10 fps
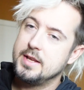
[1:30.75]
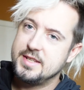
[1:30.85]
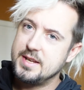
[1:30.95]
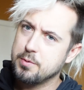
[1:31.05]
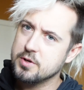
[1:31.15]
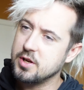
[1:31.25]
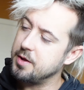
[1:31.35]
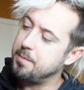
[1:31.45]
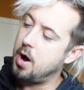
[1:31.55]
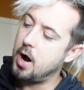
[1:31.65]
Zippers on
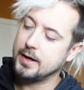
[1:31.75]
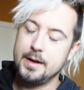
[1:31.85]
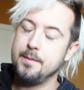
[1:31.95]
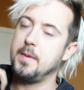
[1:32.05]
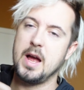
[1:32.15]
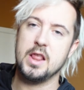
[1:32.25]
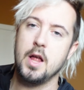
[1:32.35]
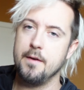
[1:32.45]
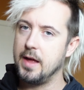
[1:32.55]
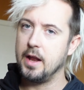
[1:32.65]
the pocket, I
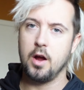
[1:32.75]
love that.